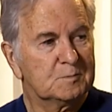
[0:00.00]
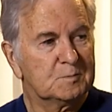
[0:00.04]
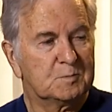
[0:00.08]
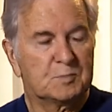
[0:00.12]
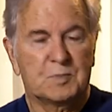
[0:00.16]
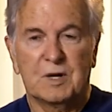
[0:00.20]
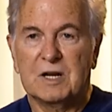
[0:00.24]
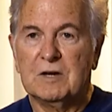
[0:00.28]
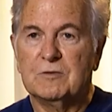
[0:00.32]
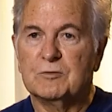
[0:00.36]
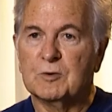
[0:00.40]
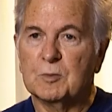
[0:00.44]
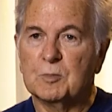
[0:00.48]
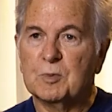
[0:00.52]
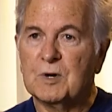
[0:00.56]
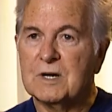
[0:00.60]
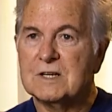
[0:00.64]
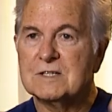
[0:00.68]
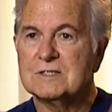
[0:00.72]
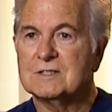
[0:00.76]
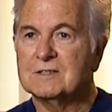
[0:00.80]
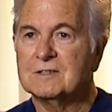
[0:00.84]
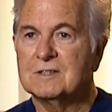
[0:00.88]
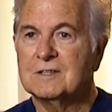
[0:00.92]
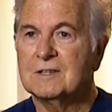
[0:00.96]
P for
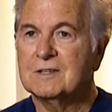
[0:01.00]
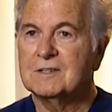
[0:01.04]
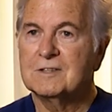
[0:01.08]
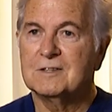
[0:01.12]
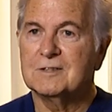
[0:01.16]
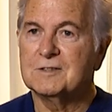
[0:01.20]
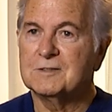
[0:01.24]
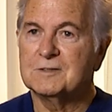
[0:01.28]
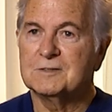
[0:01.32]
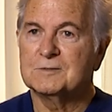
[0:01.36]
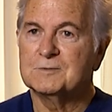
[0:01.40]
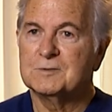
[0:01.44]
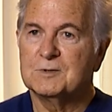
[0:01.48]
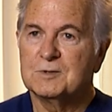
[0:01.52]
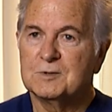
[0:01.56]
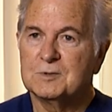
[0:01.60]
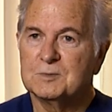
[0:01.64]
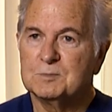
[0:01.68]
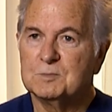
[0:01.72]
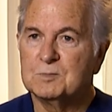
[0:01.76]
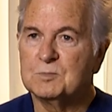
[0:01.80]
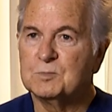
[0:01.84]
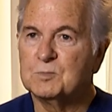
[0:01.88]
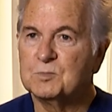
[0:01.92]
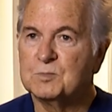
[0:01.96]
Presley, who
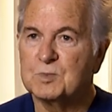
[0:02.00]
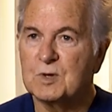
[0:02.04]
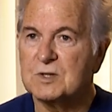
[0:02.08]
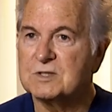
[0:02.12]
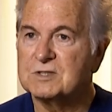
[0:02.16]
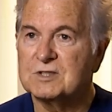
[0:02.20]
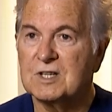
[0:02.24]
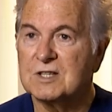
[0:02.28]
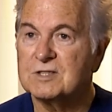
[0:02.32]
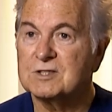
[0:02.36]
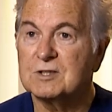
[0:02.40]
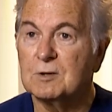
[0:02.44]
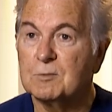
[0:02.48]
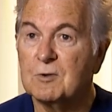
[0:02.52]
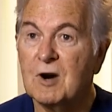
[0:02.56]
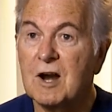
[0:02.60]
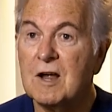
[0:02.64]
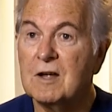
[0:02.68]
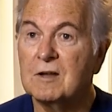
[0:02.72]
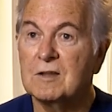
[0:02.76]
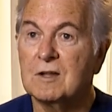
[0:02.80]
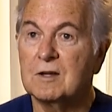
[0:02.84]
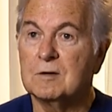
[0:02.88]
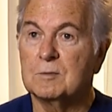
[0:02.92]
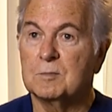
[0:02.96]
was just
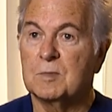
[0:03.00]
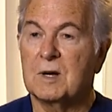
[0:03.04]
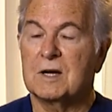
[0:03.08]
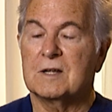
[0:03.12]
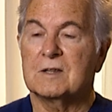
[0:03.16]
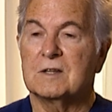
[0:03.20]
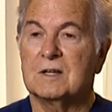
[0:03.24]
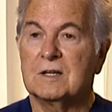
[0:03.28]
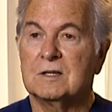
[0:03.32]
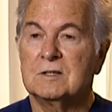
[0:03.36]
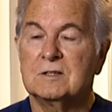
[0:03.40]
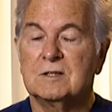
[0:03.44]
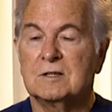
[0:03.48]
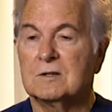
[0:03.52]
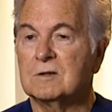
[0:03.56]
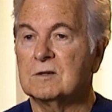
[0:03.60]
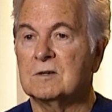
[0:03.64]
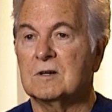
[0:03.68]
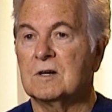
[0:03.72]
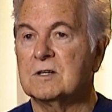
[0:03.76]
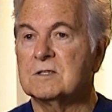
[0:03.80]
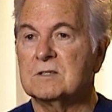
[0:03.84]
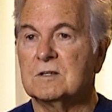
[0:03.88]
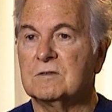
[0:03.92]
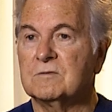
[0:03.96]
around about then, you know,
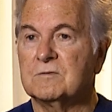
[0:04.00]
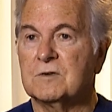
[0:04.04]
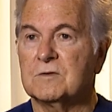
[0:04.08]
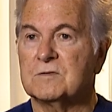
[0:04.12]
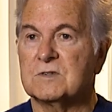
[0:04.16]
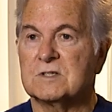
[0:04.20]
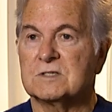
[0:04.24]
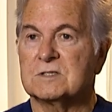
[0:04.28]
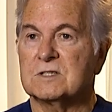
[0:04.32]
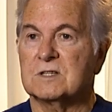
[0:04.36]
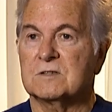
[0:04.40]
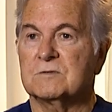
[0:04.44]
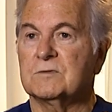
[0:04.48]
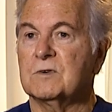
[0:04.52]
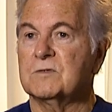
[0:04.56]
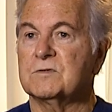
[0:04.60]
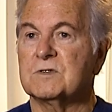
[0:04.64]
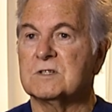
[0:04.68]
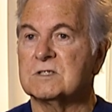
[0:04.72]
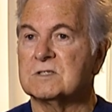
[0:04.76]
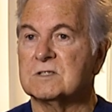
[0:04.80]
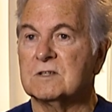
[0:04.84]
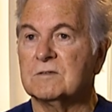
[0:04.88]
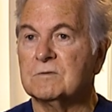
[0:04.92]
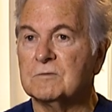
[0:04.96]
1956,
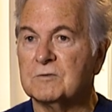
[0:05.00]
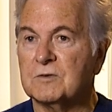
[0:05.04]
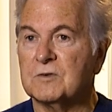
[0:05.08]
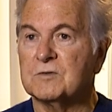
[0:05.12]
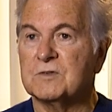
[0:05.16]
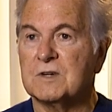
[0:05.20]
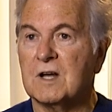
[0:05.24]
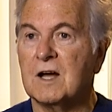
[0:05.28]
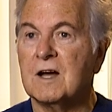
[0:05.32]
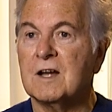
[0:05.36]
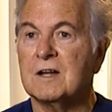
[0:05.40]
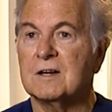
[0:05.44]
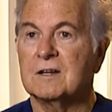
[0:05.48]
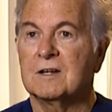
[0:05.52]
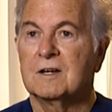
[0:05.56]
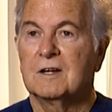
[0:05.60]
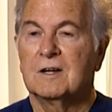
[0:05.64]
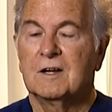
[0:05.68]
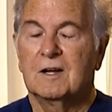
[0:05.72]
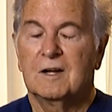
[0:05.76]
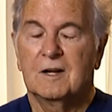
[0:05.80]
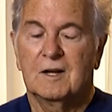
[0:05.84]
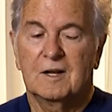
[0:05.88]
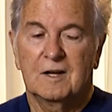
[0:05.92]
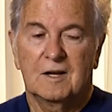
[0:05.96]
57, 58.
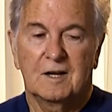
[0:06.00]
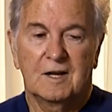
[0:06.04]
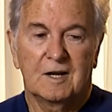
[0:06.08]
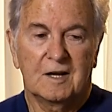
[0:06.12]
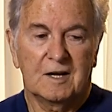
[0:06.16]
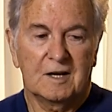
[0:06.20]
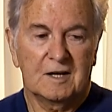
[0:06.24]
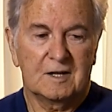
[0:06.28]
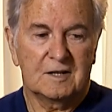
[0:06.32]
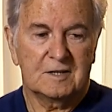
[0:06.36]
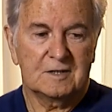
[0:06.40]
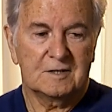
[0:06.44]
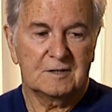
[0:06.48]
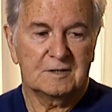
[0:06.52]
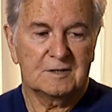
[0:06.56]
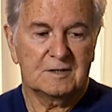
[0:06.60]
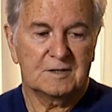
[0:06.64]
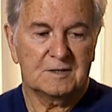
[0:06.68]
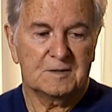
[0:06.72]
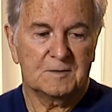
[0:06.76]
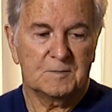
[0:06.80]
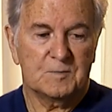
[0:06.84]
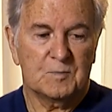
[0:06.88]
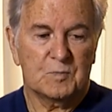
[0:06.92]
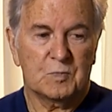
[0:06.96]

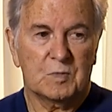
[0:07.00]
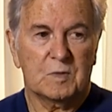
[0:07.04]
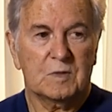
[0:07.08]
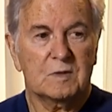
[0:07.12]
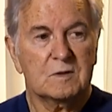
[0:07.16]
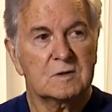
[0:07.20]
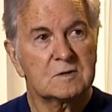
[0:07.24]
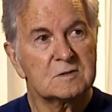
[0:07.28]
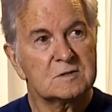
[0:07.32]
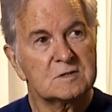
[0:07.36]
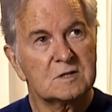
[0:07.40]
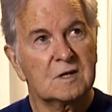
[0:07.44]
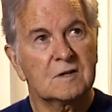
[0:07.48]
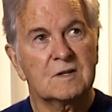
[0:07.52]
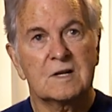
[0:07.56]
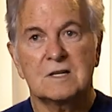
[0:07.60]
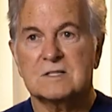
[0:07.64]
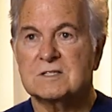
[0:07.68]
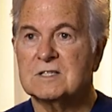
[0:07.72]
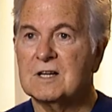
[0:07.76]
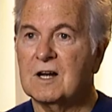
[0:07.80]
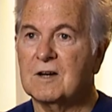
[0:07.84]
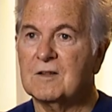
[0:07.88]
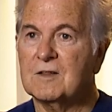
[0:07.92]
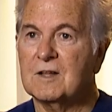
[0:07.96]
And so that's
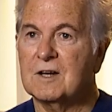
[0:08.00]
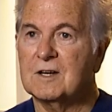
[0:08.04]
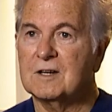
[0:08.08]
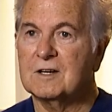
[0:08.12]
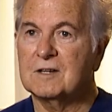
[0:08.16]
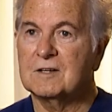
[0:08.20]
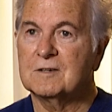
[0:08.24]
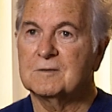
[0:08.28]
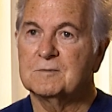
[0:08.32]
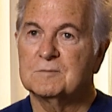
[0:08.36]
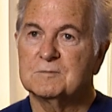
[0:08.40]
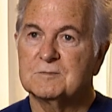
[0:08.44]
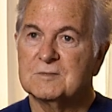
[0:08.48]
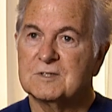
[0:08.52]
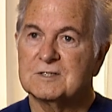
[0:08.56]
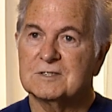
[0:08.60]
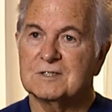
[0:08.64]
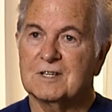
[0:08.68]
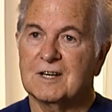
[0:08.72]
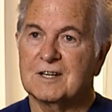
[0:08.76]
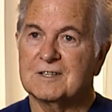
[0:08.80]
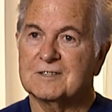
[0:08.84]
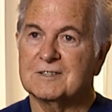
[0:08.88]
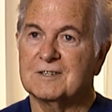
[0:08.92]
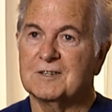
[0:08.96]
how they
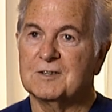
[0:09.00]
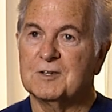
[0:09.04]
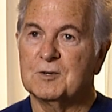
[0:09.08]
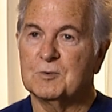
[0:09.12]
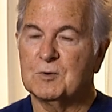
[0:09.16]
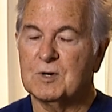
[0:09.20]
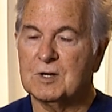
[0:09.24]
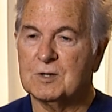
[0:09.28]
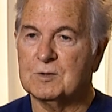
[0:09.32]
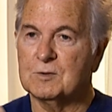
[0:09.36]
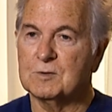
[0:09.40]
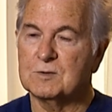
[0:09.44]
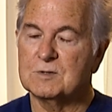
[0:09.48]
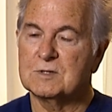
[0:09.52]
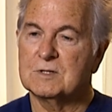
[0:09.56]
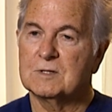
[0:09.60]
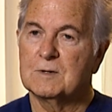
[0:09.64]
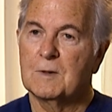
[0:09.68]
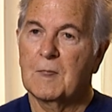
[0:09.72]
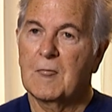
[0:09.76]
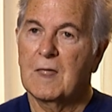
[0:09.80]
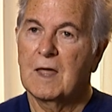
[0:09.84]
selected their records.